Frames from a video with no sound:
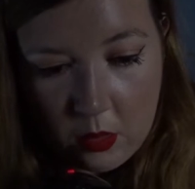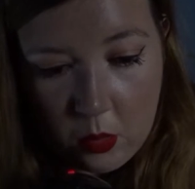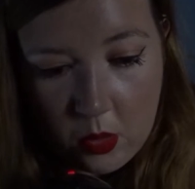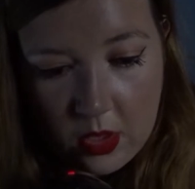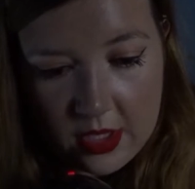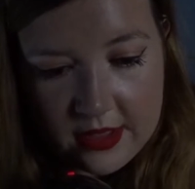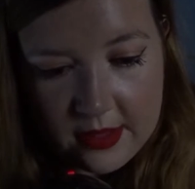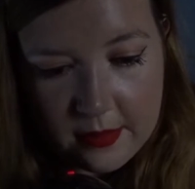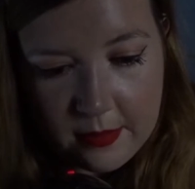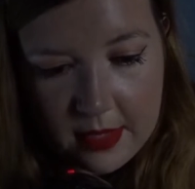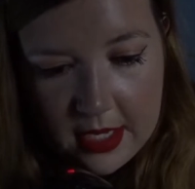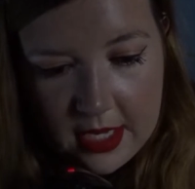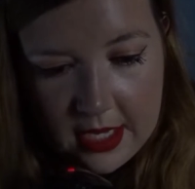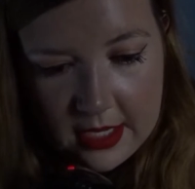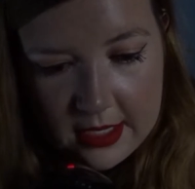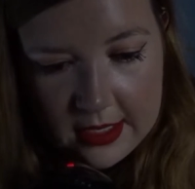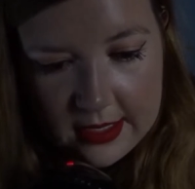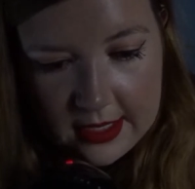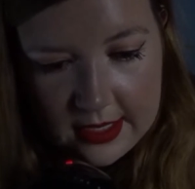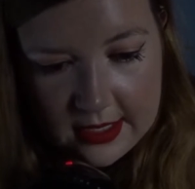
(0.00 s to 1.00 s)
Why, the
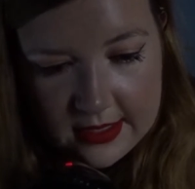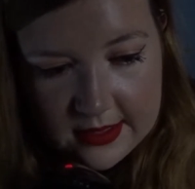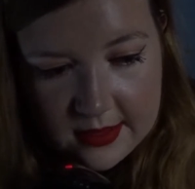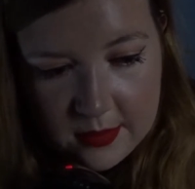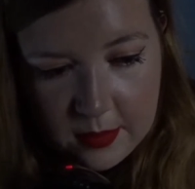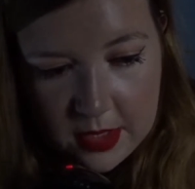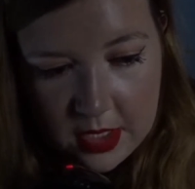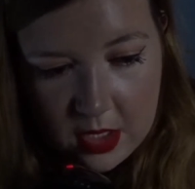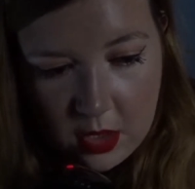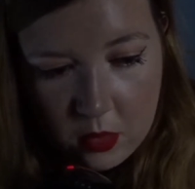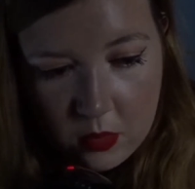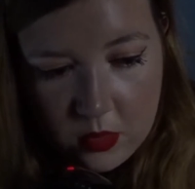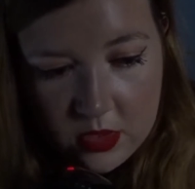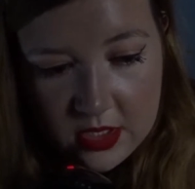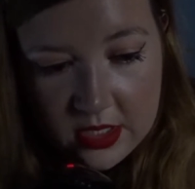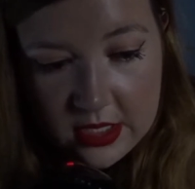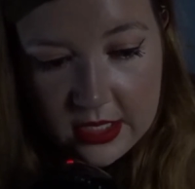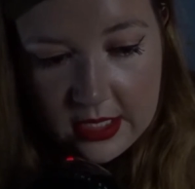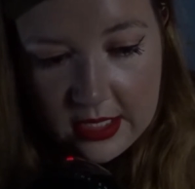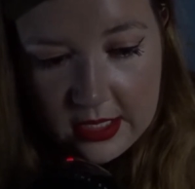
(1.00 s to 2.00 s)
man had to be
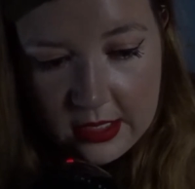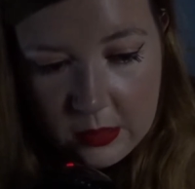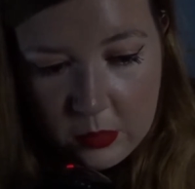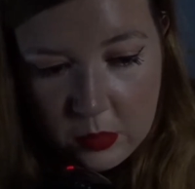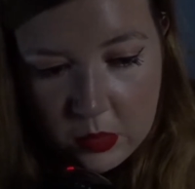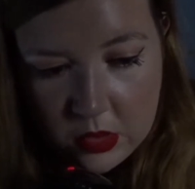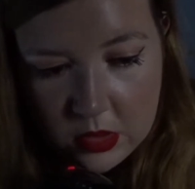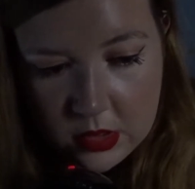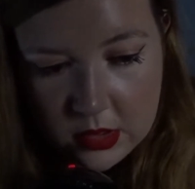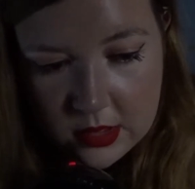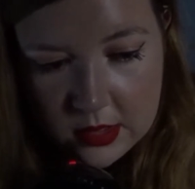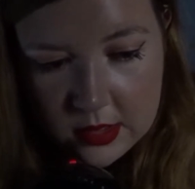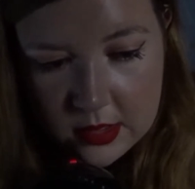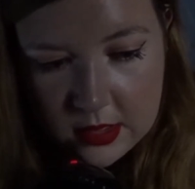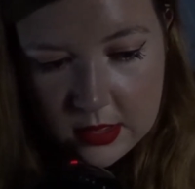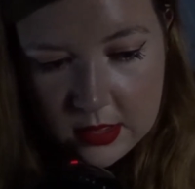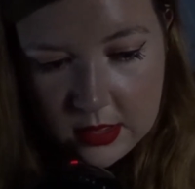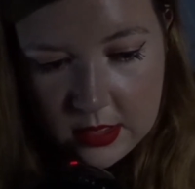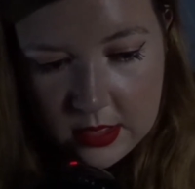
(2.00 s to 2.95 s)
older than he was,